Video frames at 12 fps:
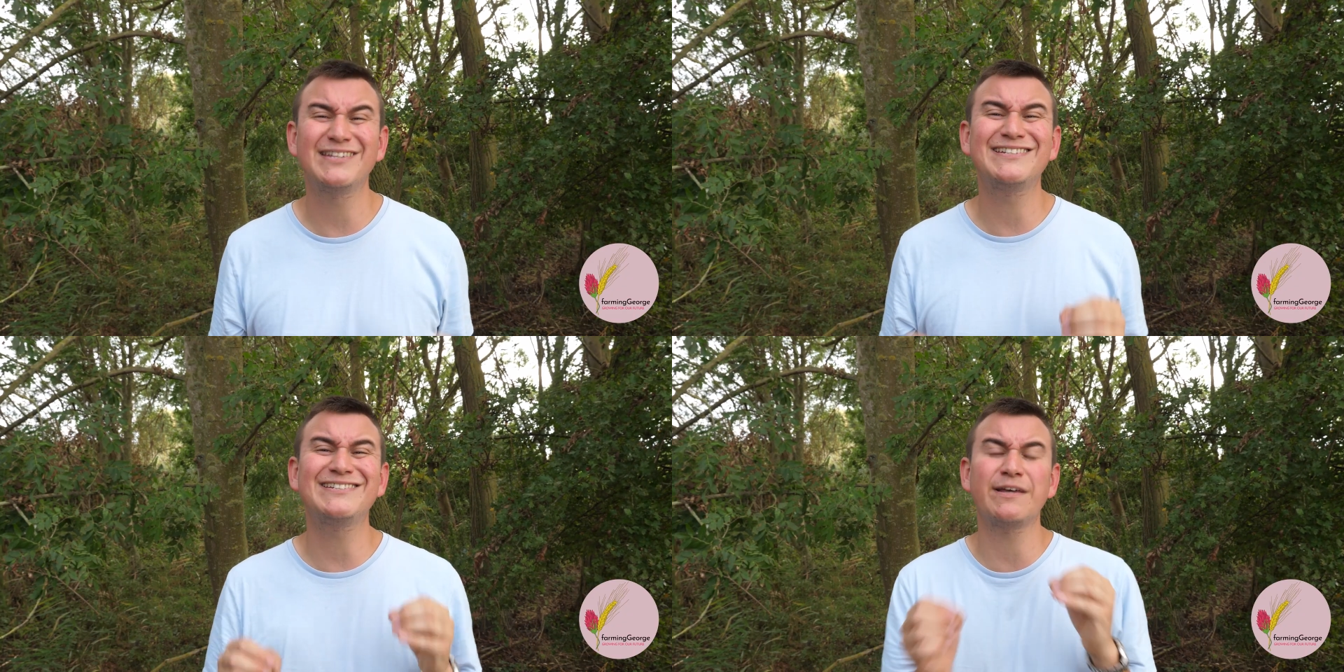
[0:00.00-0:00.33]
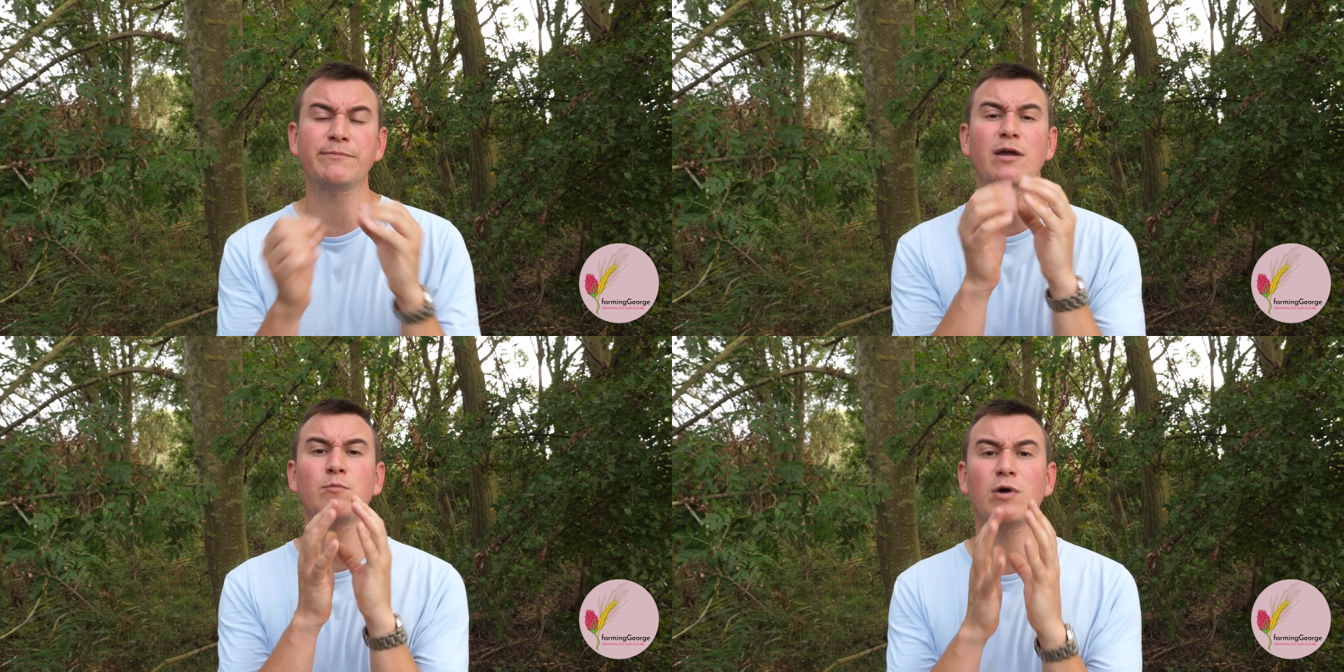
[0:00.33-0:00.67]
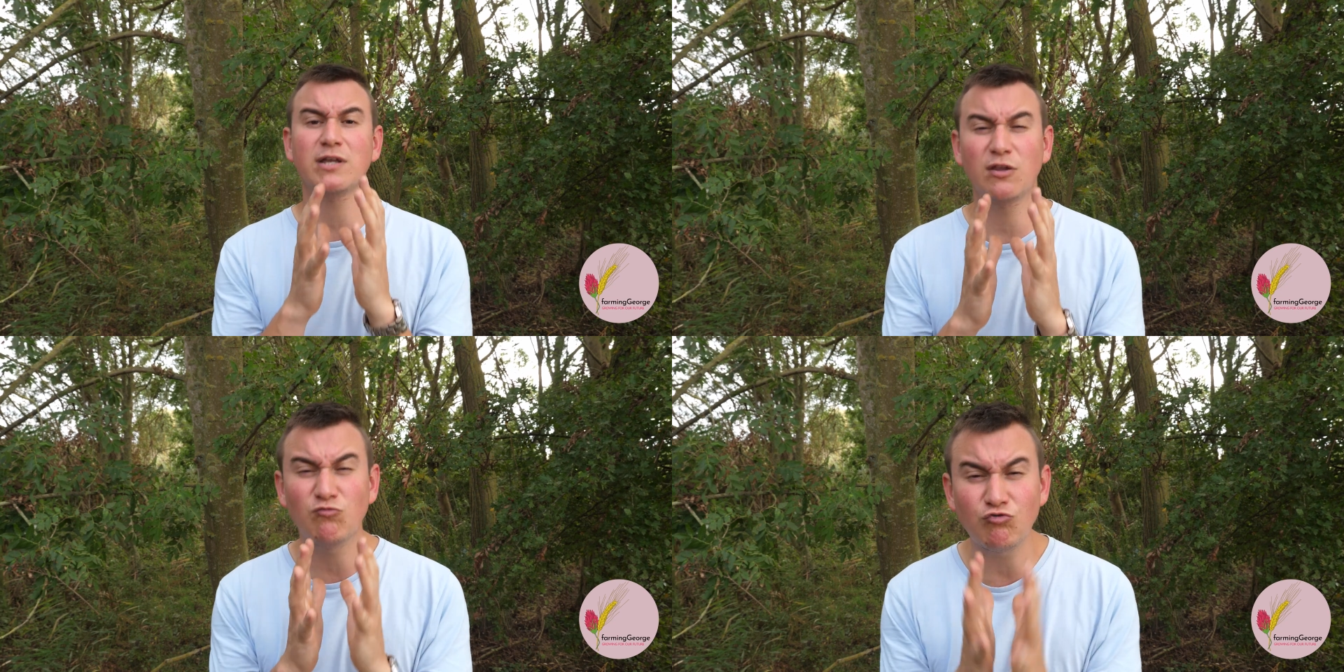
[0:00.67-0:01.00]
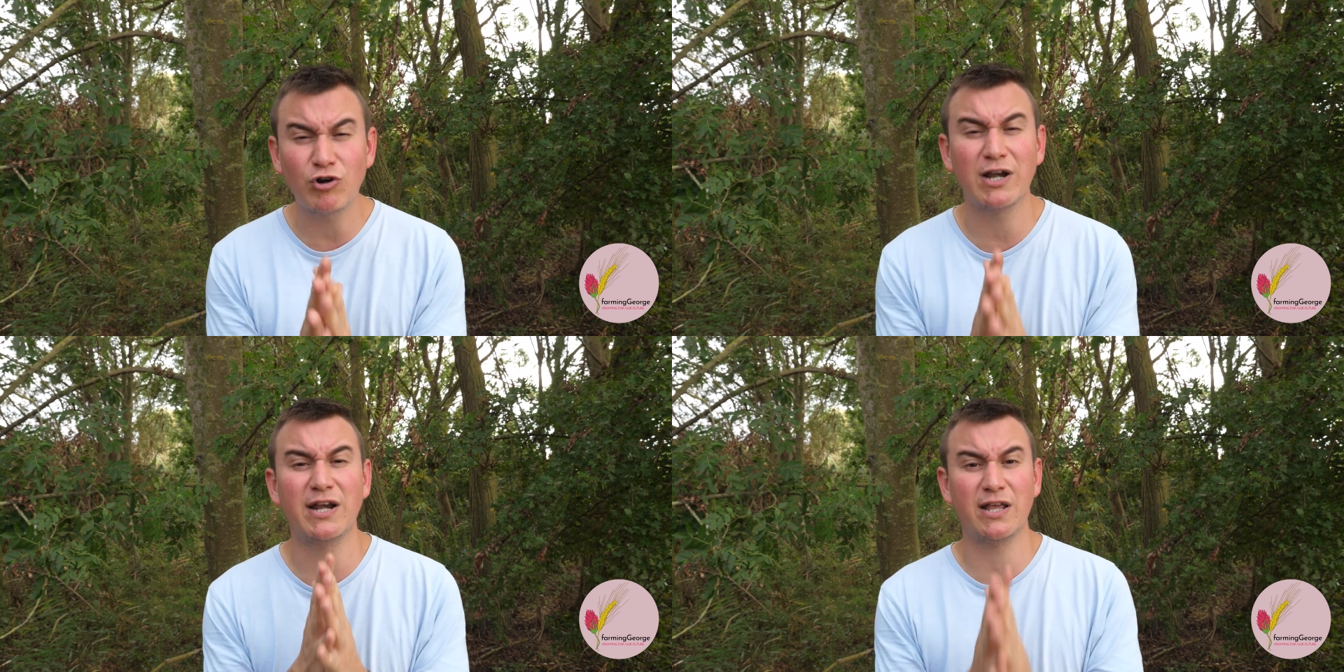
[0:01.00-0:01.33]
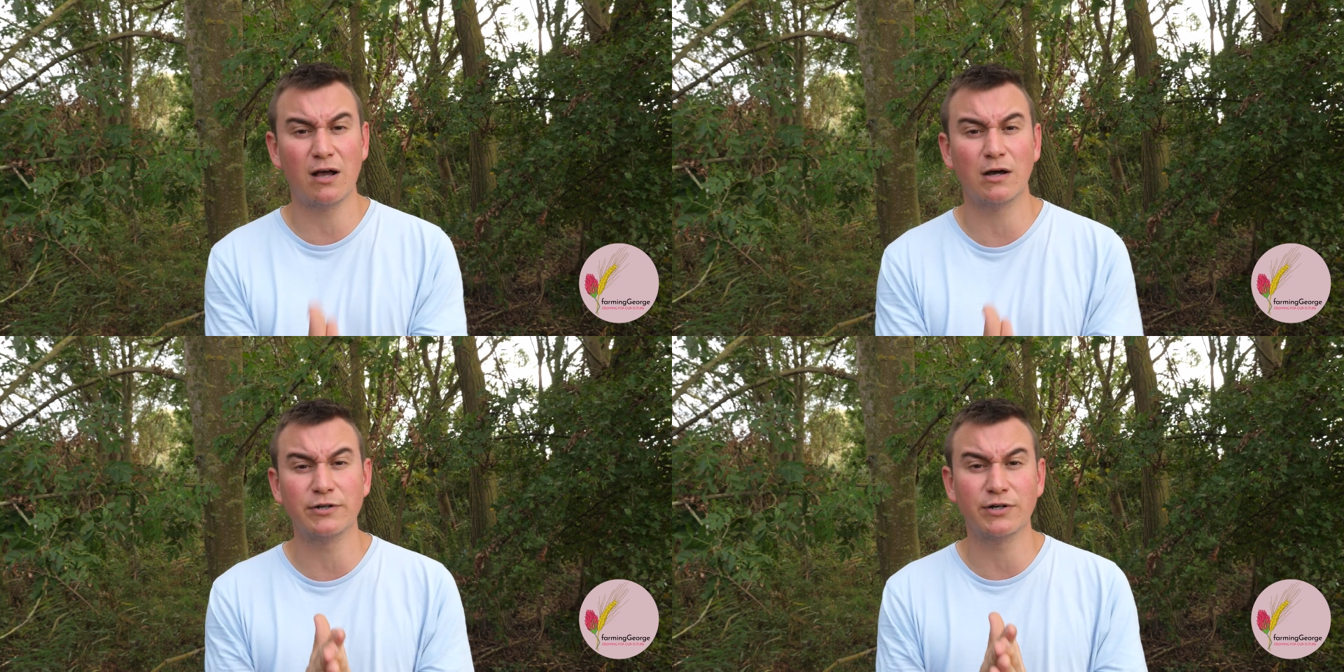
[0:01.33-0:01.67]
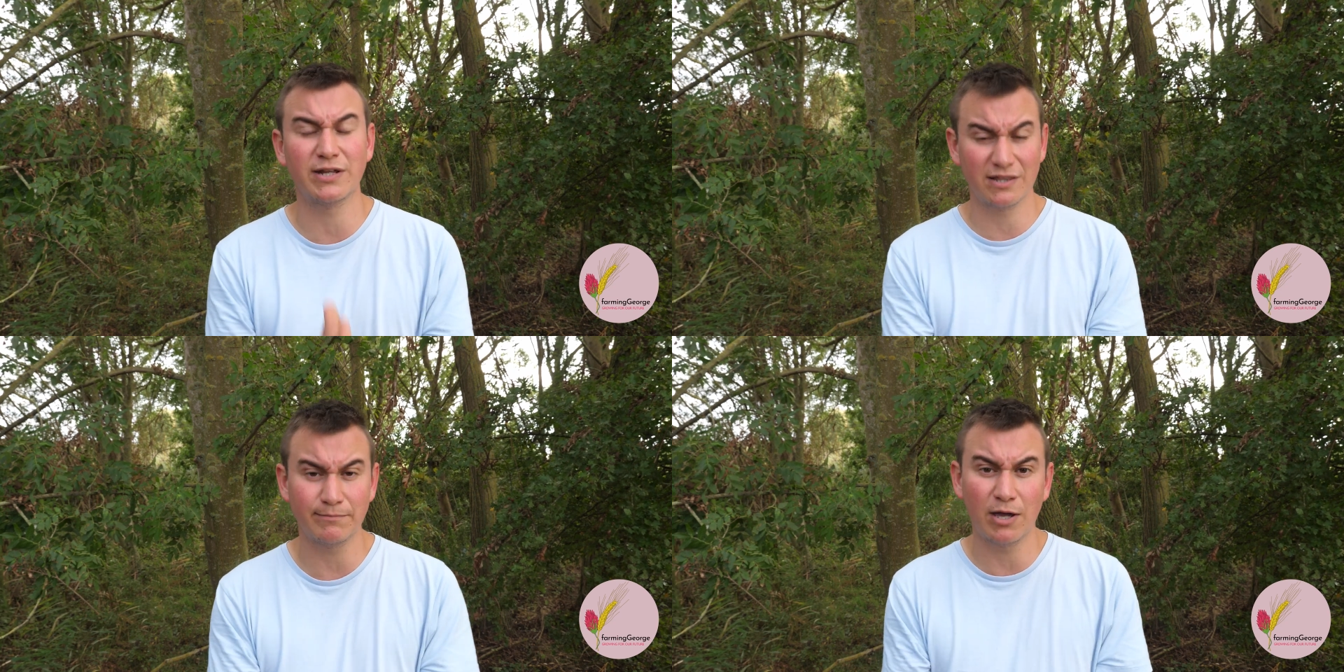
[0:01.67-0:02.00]
This is something I'm working really hard
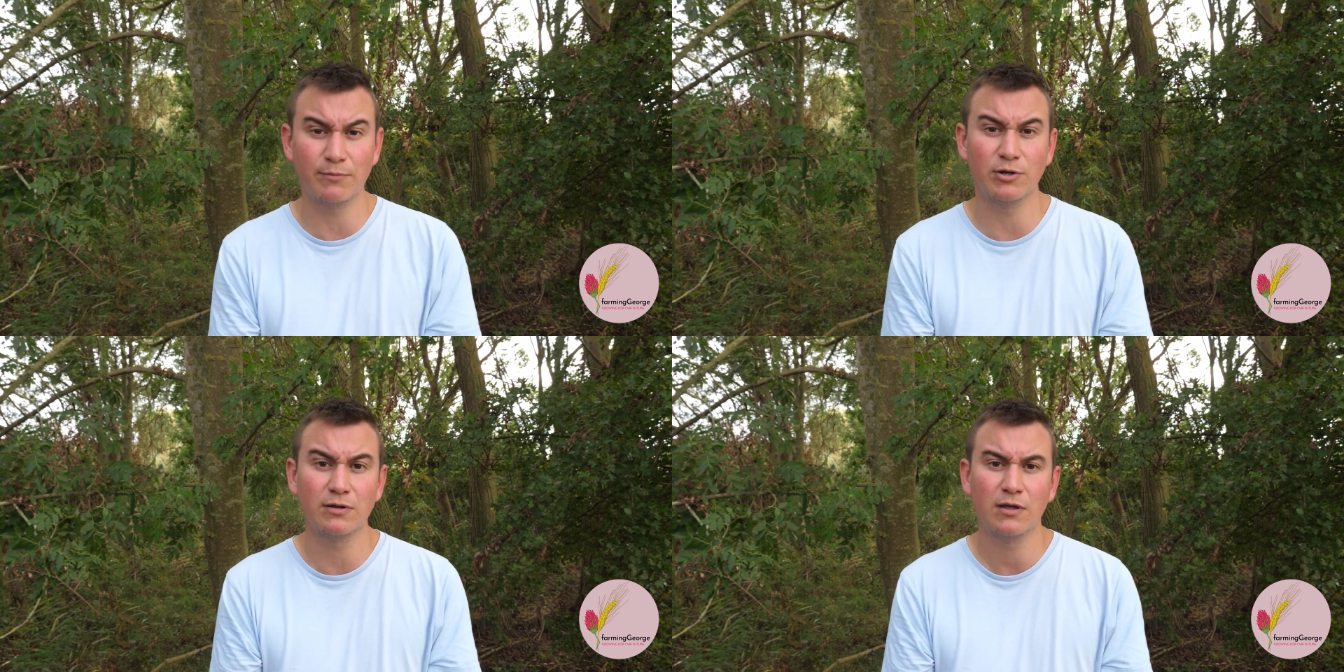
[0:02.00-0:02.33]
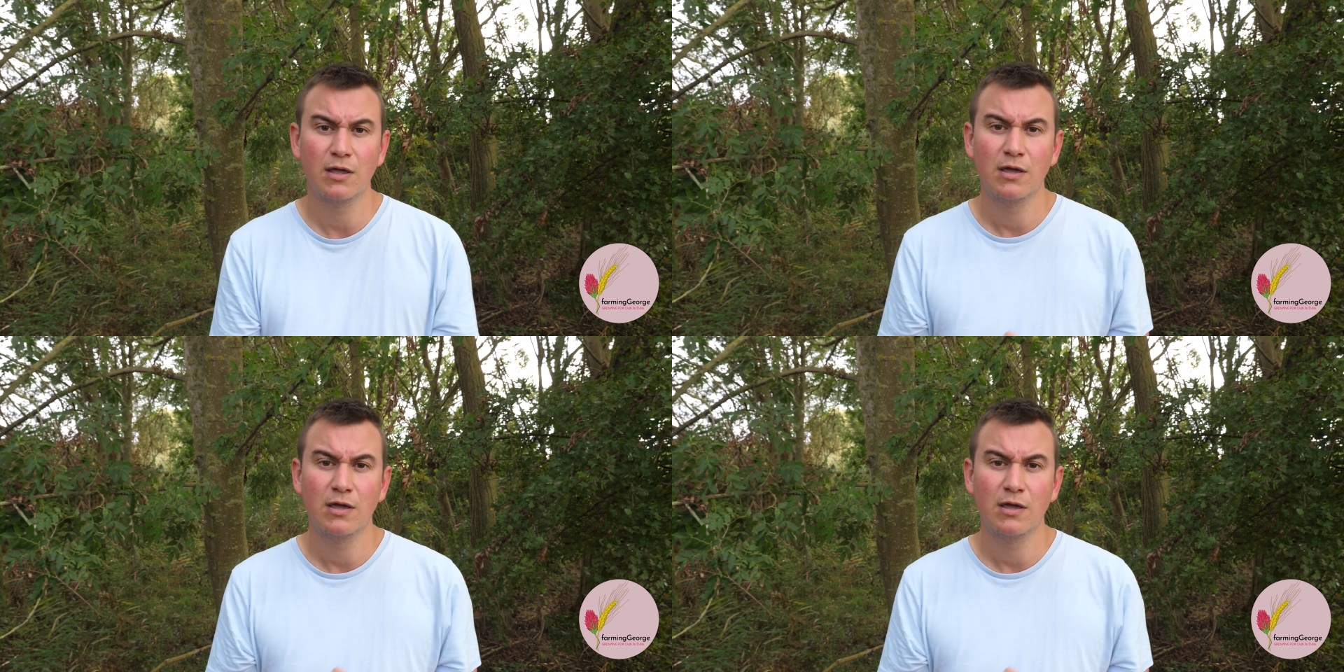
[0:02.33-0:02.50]
on at the moment.